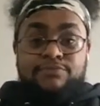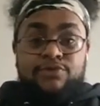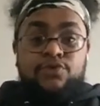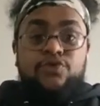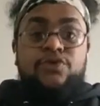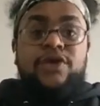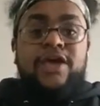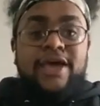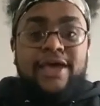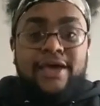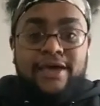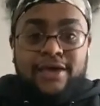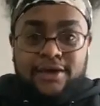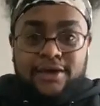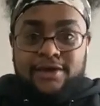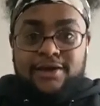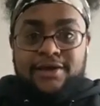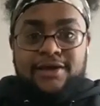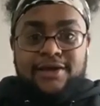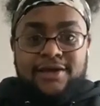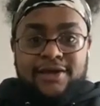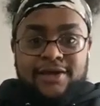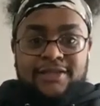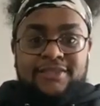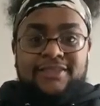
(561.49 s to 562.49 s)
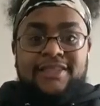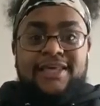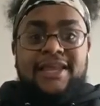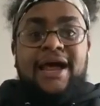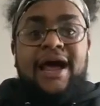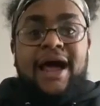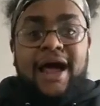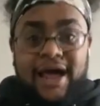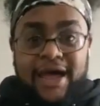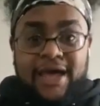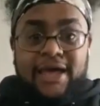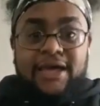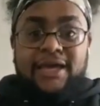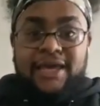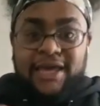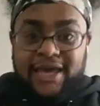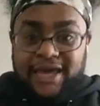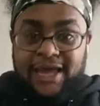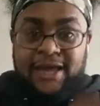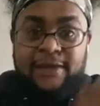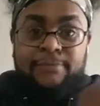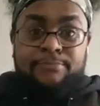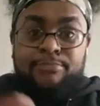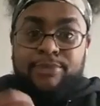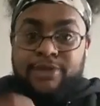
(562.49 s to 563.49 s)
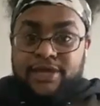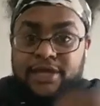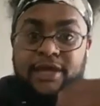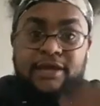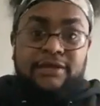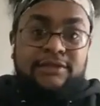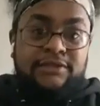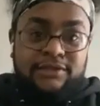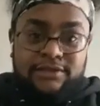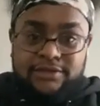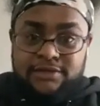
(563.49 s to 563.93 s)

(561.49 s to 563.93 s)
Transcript: bouquet that I handpicked